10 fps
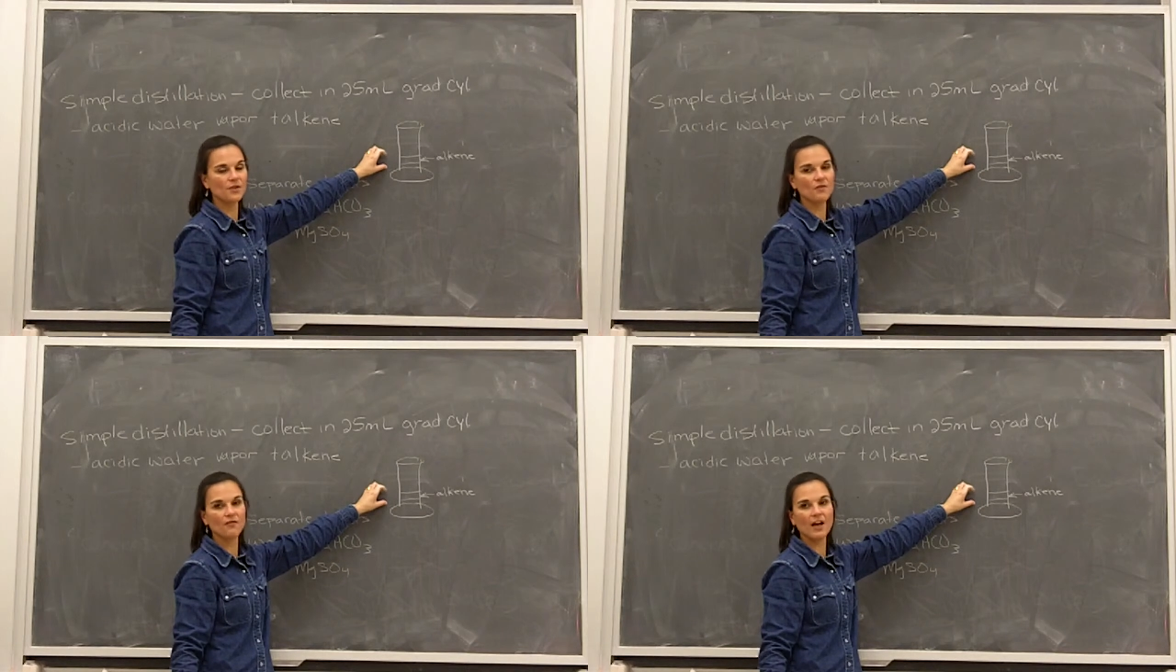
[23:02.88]
So
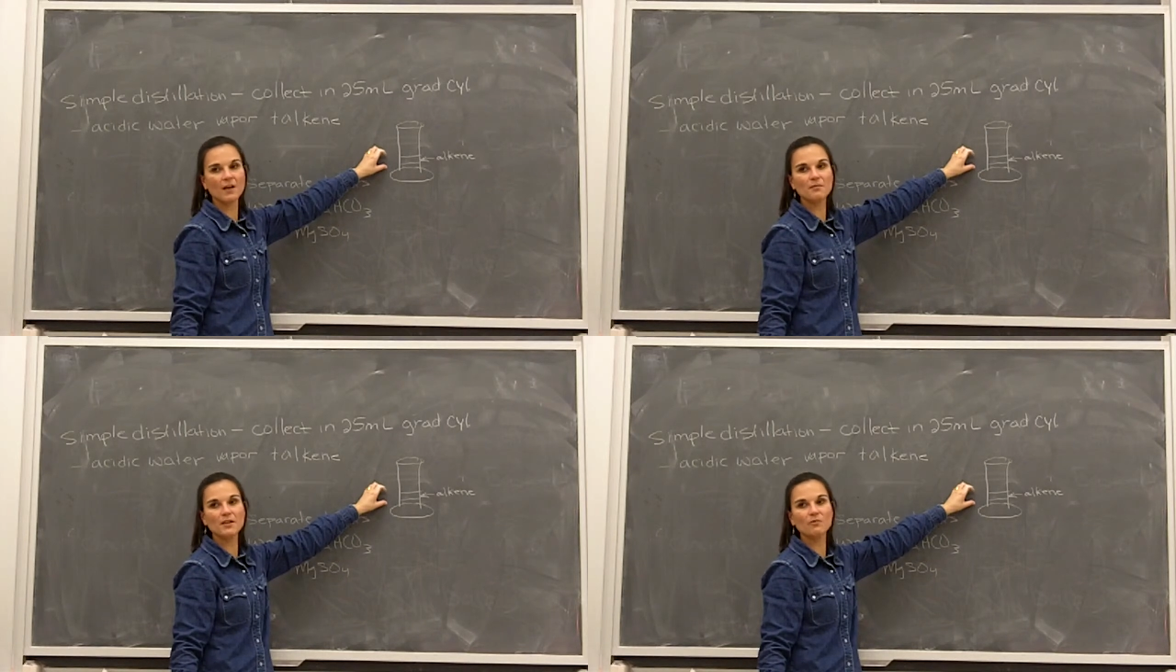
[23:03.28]
you've
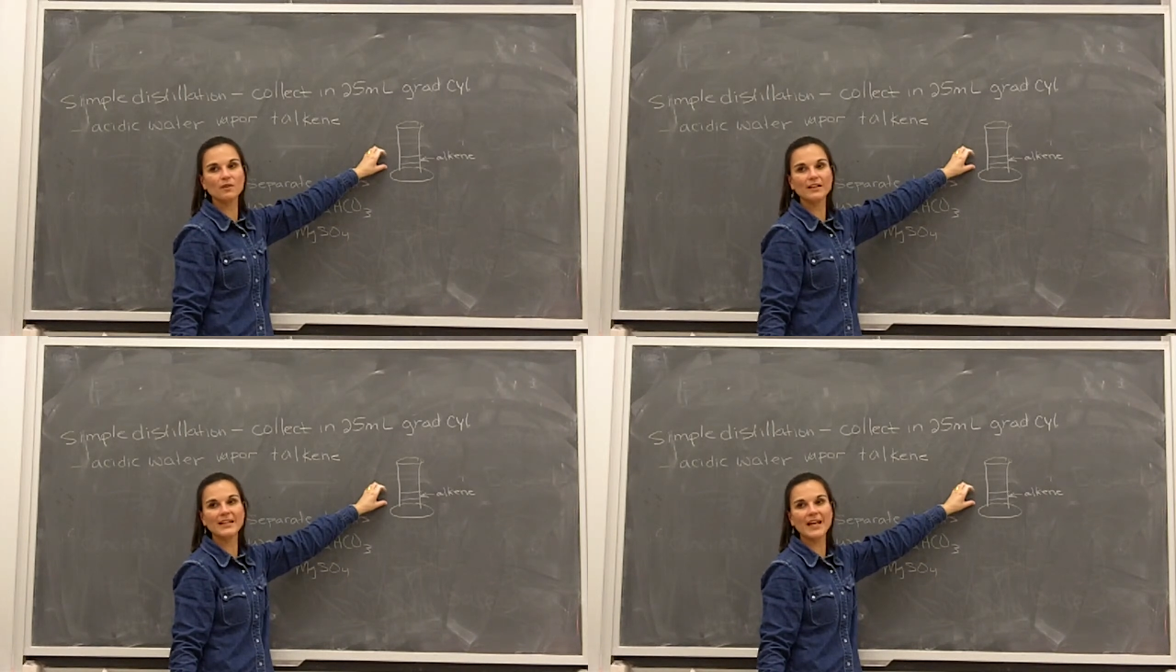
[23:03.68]
got to be
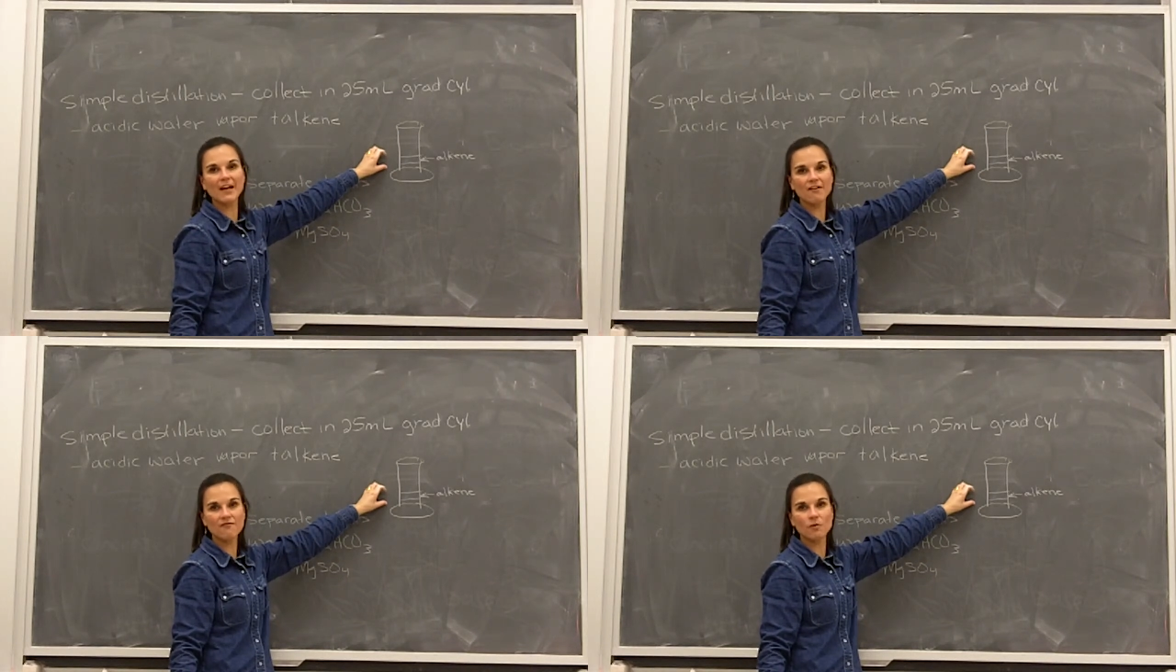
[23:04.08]
really
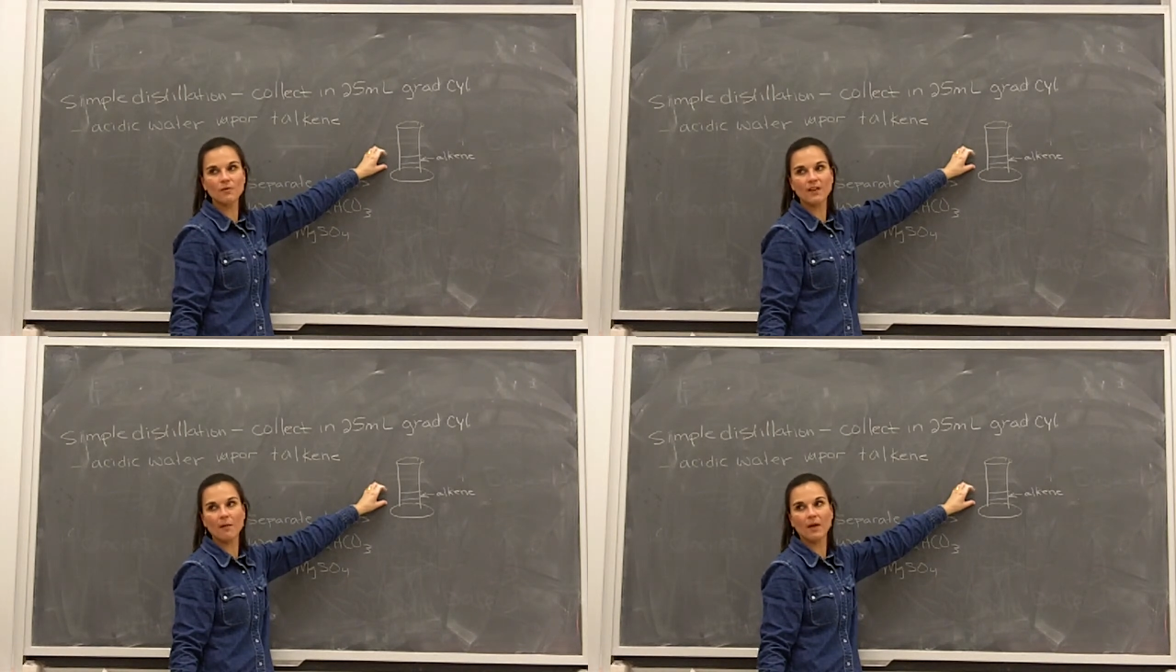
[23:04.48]
careful
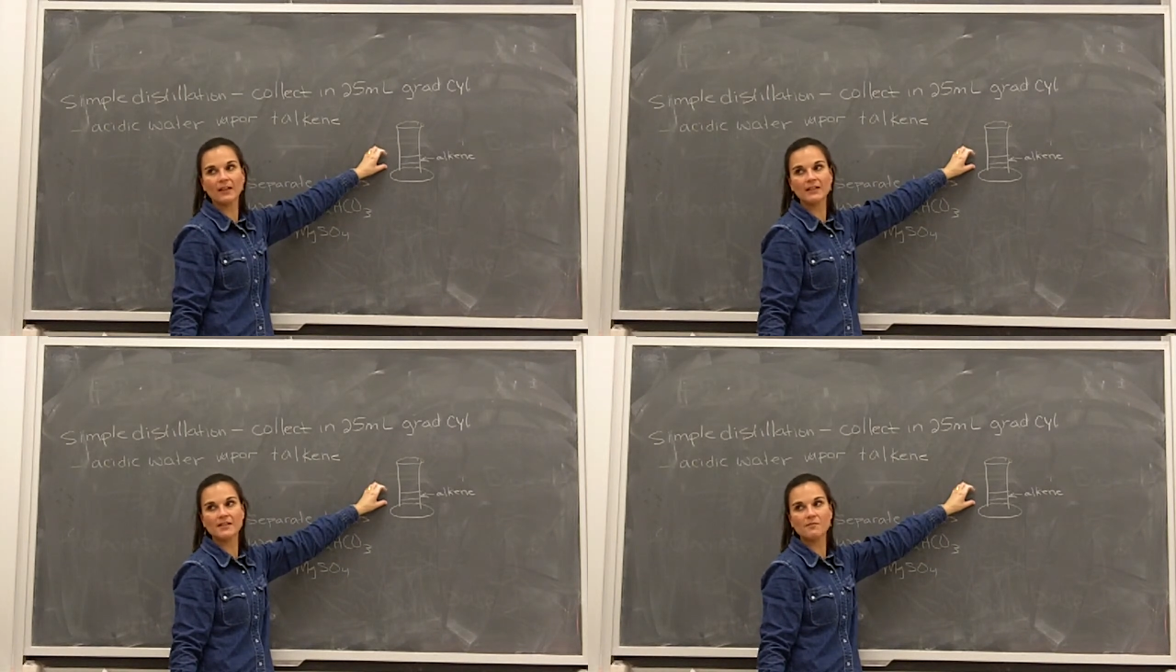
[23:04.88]
with that
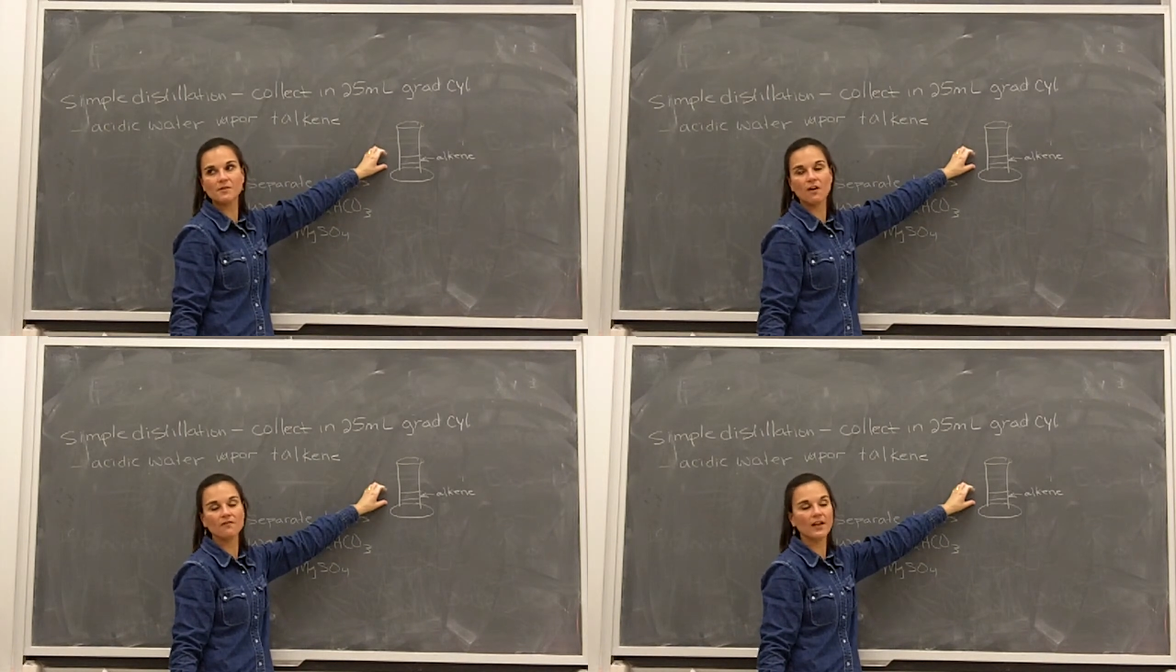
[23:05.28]
magnesium
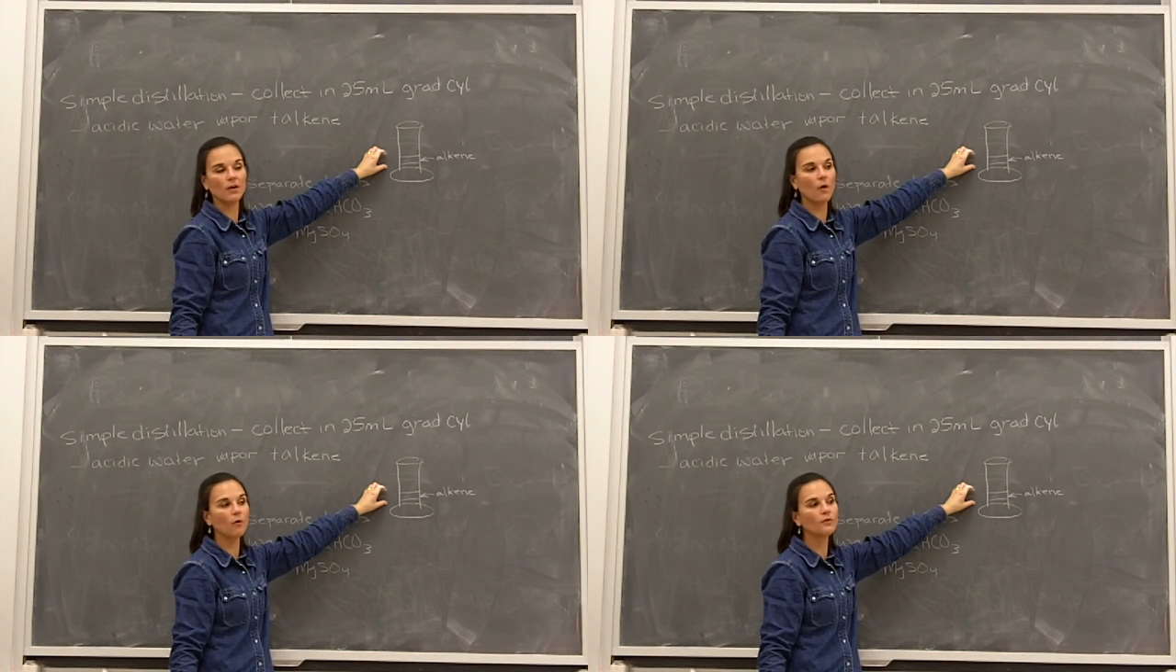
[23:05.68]

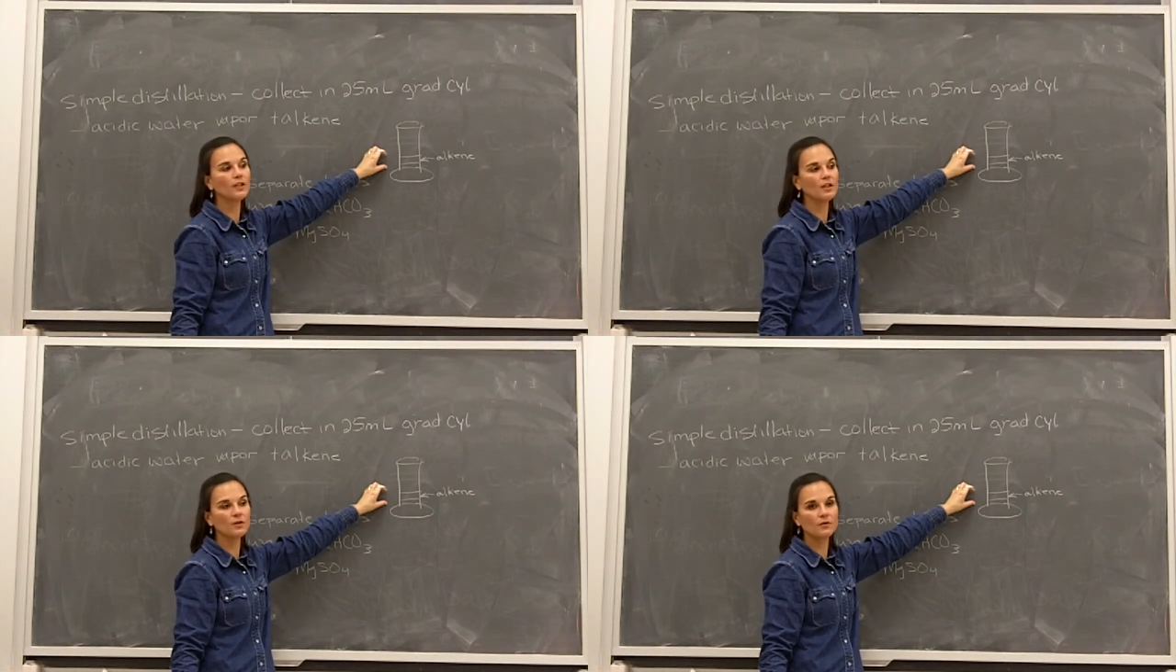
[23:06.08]
sulfate.
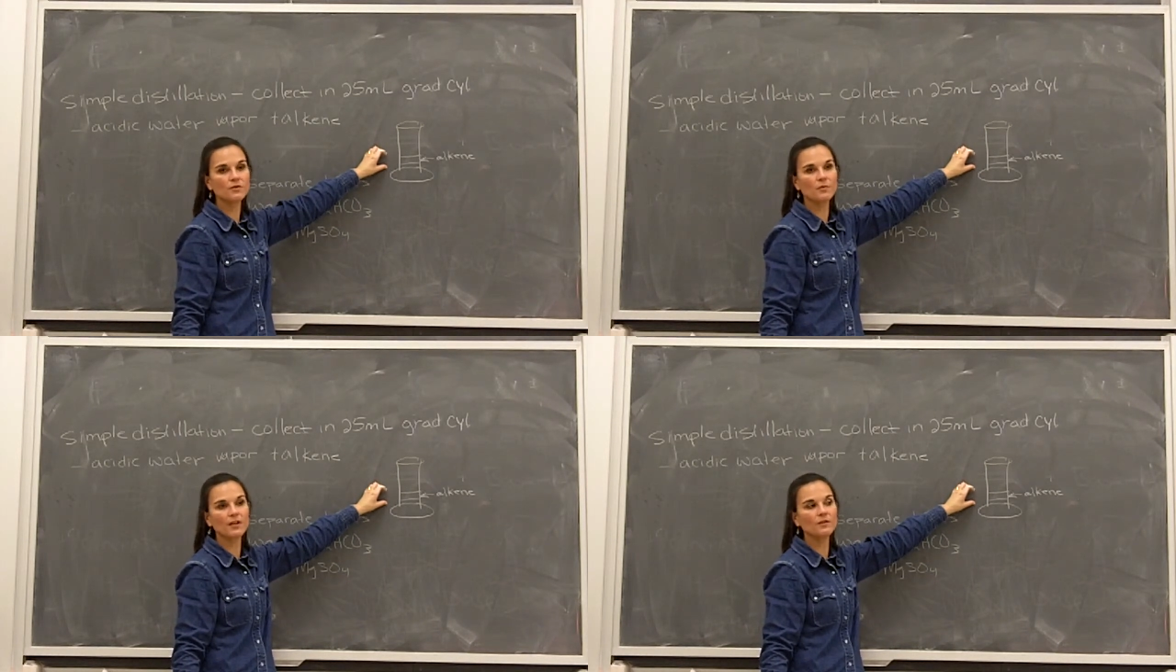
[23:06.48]
Only
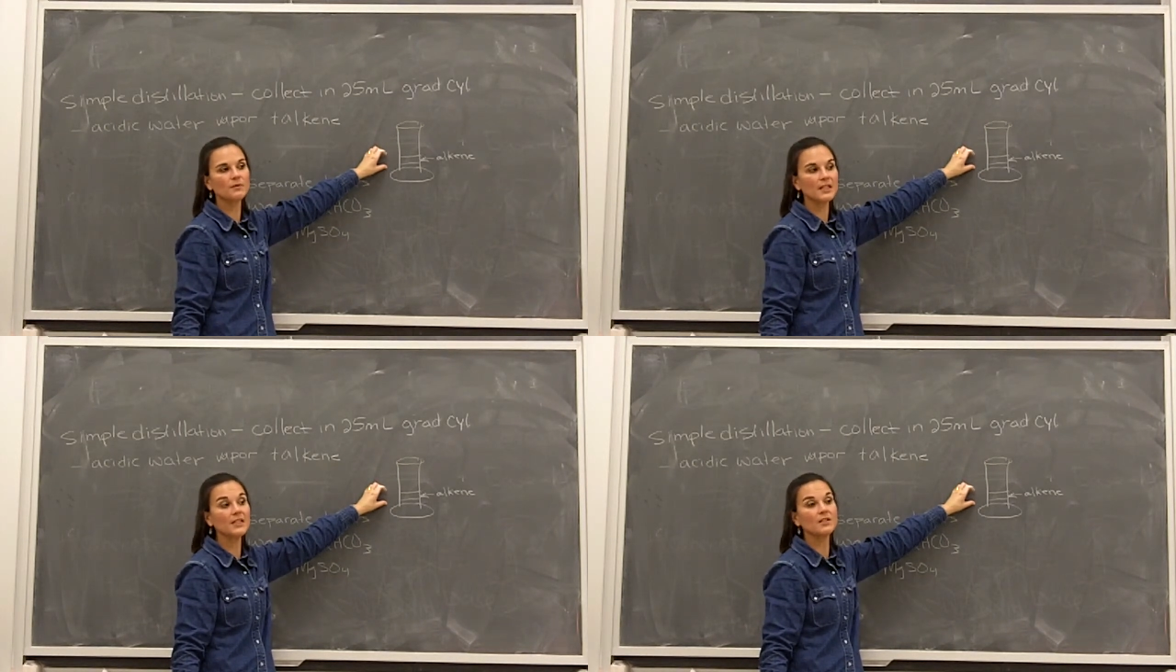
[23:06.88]
use what
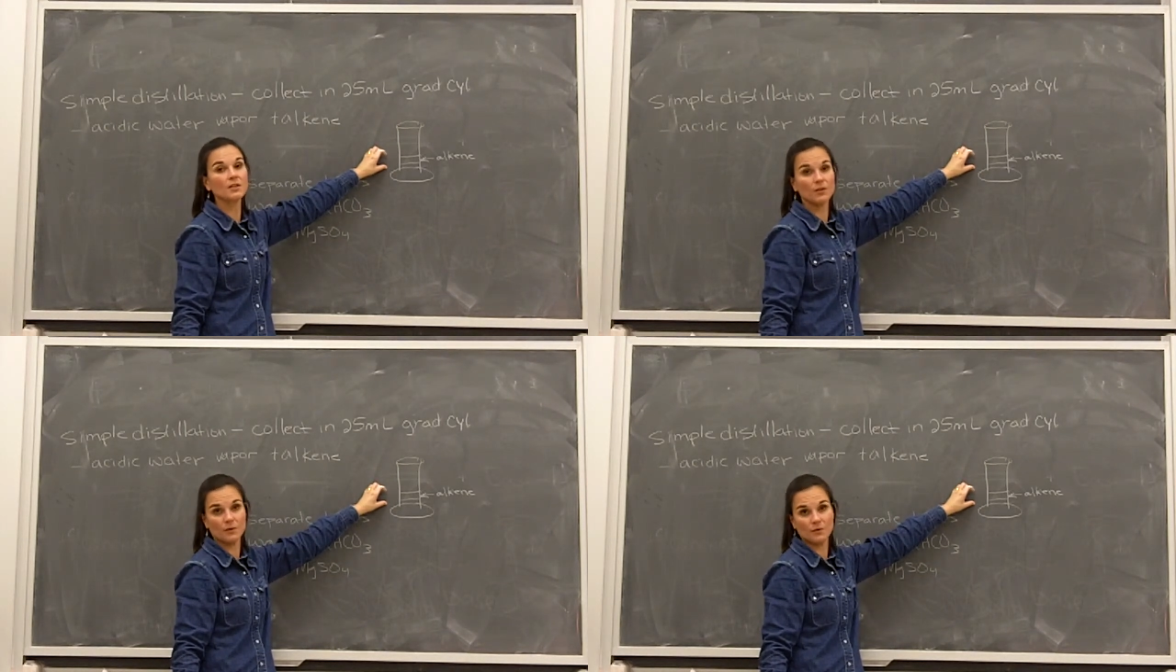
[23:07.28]
you need
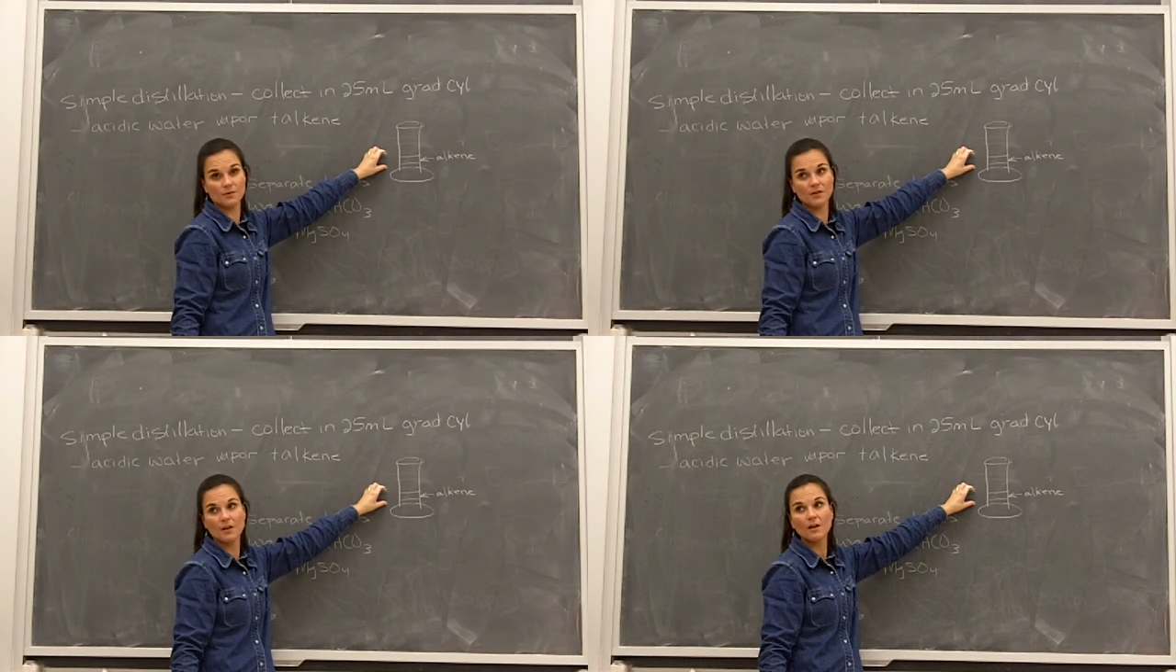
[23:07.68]
to
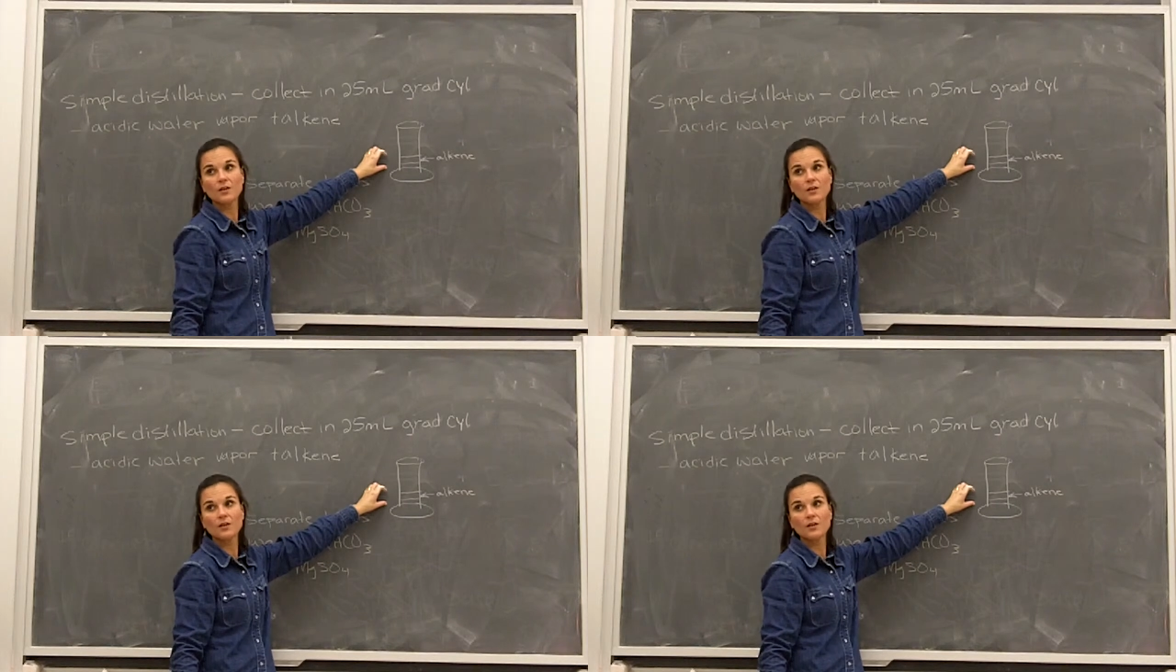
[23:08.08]
use.